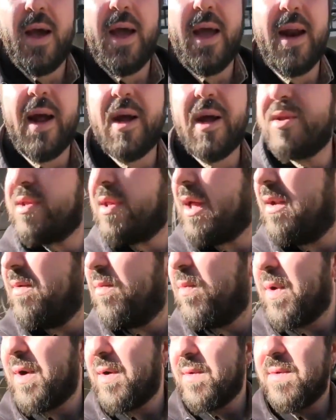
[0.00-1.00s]
And I
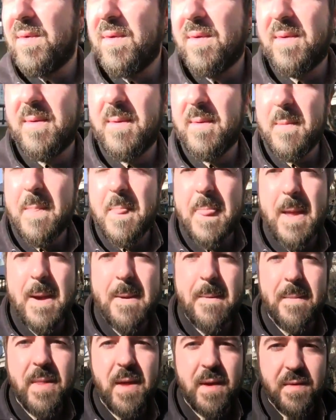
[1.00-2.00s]
said, "Well,
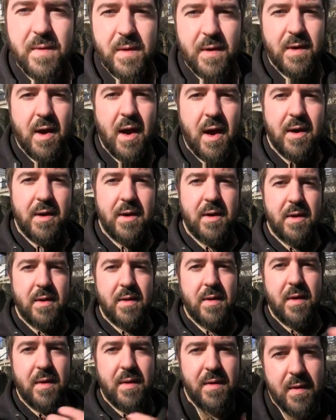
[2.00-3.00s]
they're not
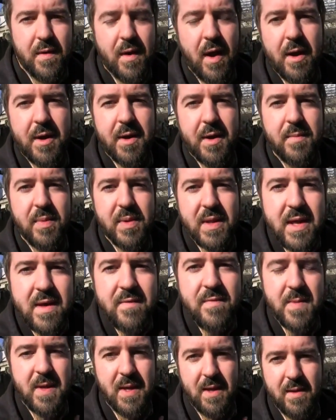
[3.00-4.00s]
going to
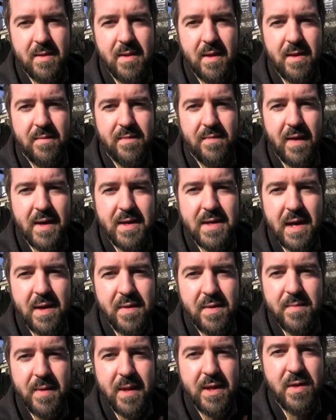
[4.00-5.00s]
believe me if I
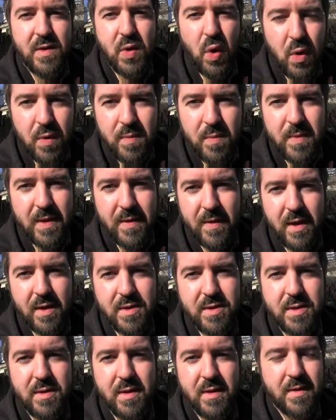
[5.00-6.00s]
tell them that you told me
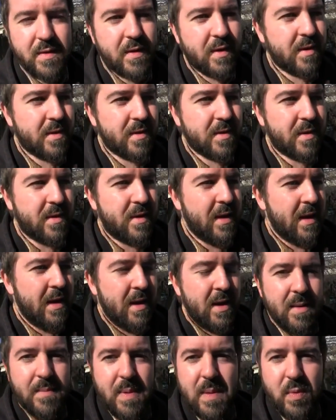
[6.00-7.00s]
this.
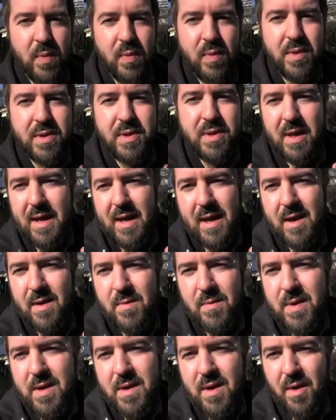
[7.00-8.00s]
People will say, 'How
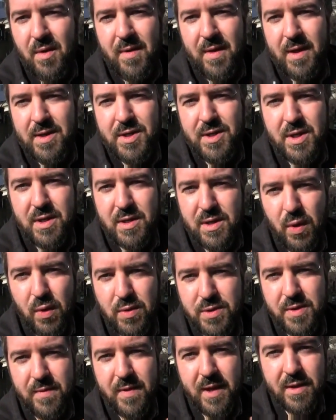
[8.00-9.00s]
do we know that she
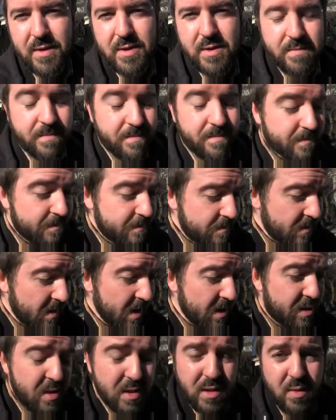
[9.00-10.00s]
told you this?'"
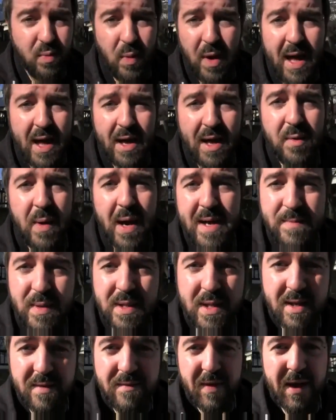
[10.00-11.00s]
And she says, "Well, how do I
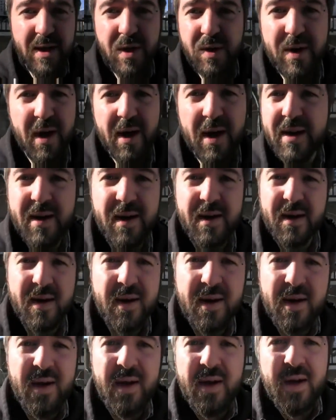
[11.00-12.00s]
believe that you're not
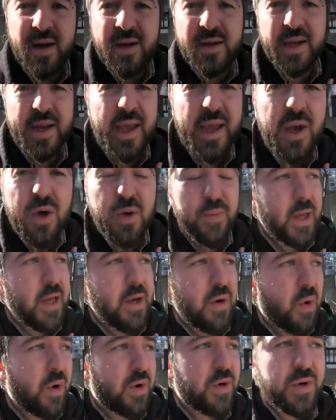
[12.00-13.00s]
here to kill
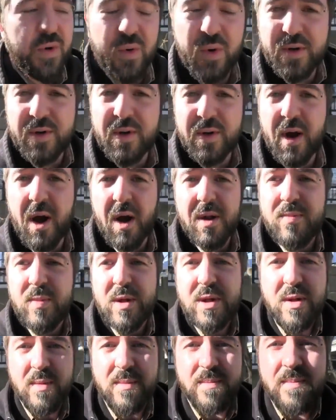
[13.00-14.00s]
me or to cause
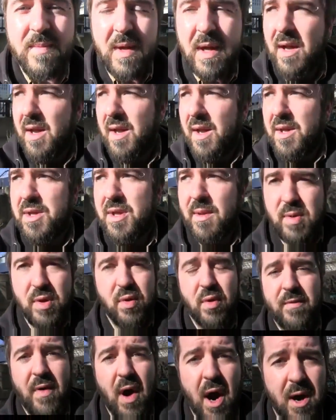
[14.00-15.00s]
me some
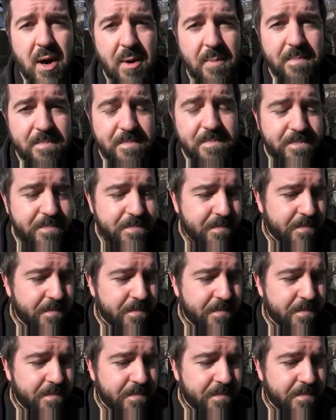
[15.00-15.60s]
sort of harm?"